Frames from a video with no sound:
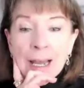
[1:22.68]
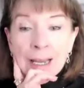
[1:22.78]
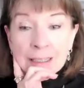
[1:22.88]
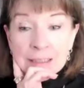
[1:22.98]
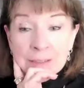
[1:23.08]

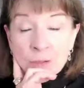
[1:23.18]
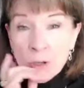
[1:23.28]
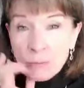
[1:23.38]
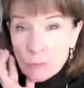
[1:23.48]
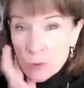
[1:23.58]
And if
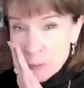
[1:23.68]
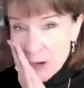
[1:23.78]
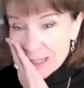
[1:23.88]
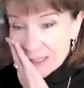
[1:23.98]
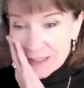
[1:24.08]
you want more
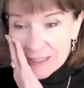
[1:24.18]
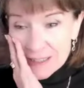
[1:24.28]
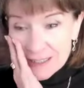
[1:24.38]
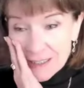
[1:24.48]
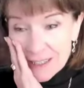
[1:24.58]
practical
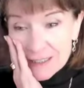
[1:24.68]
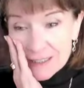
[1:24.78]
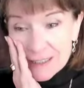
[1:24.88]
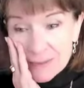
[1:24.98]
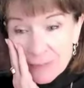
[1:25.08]

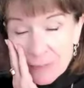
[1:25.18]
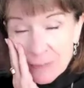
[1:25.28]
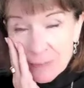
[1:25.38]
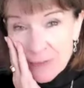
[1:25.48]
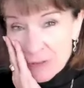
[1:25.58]
insights,
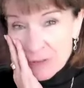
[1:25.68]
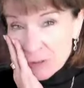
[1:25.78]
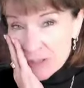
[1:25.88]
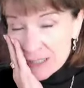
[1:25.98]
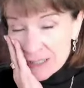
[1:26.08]

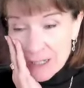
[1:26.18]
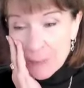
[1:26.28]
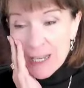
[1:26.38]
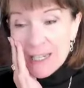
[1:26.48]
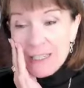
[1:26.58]
look at the
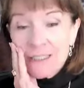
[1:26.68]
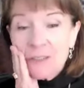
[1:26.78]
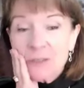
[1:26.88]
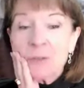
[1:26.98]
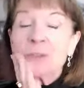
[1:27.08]
entire
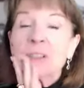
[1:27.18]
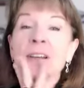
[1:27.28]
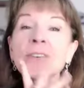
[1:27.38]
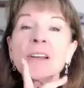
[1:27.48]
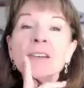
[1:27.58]
playlist called The
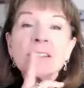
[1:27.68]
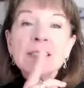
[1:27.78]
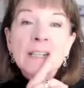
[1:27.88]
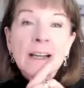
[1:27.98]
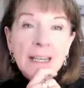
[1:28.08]
No
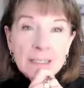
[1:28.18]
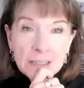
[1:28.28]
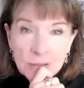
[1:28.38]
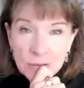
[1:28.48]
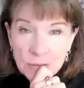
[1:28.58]
Coder's Guide
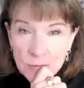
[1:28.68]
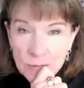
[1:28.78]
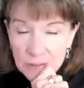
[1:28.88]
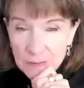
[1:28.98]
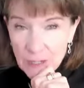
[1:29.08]

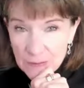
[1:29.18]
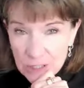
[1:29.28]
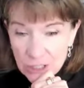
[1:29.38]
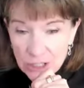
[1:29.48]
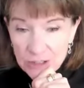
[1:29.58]
to
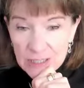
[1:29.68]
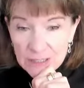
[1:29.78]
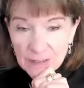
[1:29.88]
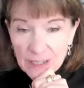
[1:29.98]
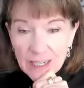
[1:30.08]
Surviving
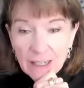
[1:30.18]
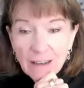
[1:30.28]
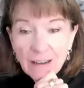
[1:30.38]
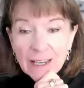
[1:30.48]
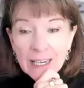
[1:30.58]
Generative
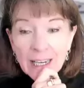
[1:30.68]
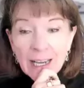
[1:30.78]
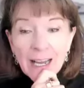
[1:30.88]
AI.